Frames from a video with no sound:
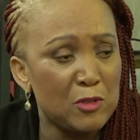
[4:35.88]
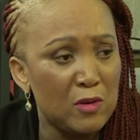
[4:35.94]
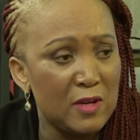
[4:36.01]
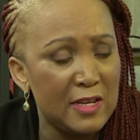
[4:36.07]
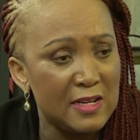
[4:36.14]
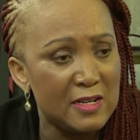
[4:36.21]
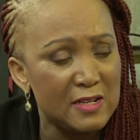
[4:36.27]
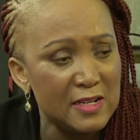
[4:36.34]
is
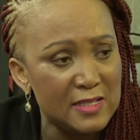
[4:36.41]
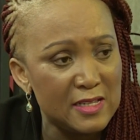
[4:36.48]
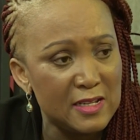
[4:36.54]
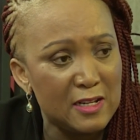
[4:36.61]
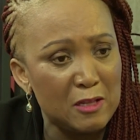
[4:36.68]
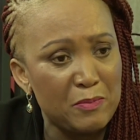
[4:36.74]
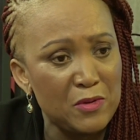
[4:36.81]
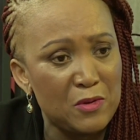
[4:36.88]
absolutely
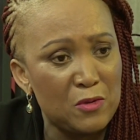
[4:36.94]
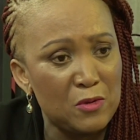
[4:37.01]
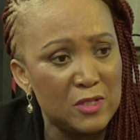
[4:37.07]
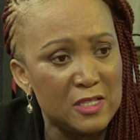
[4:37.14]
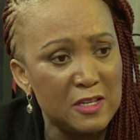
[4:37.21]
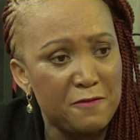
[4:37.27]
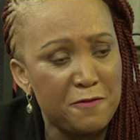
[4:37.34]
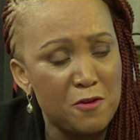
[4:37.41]
critical
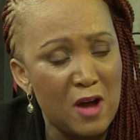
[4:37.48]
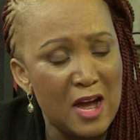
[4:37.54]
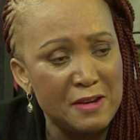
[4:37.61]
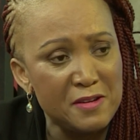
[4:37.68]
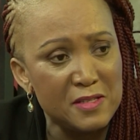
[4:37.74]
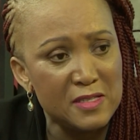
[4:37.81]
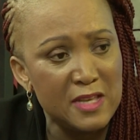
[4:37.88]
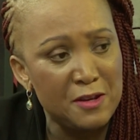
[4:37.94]
because
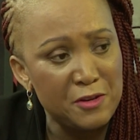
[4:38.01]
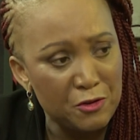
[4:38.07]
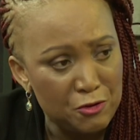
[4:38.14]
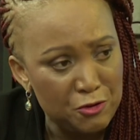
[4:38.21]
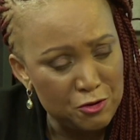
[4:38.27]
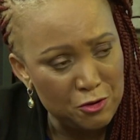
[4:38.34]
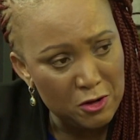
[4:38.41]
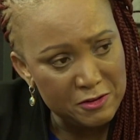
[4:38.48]
if you
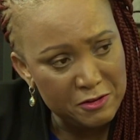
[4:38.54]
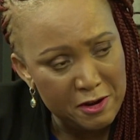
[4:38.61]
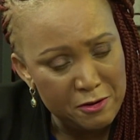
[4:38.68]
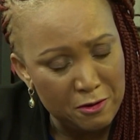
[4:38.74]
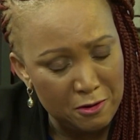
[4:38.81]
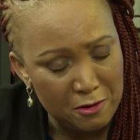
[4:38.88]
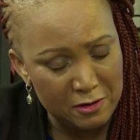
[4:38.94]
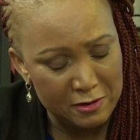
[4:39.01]
understand your
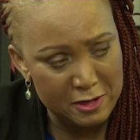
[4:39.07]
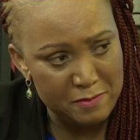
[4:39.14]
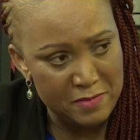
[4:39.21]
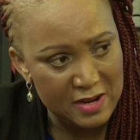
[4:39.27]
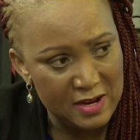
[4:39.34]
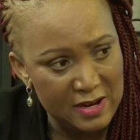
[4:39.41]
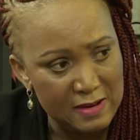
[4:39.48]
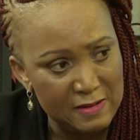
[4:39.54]
short and your
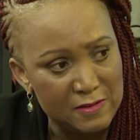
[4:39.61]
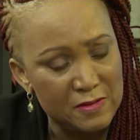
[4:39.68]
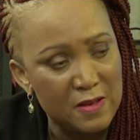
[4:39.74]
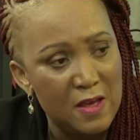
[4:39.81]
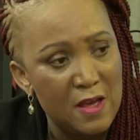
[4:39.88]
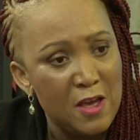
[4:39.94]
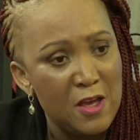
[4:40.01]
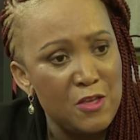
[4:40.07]
long-term
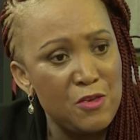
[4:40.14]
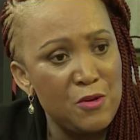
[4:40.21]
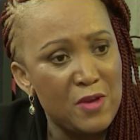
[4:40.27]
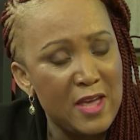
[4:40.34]
needs,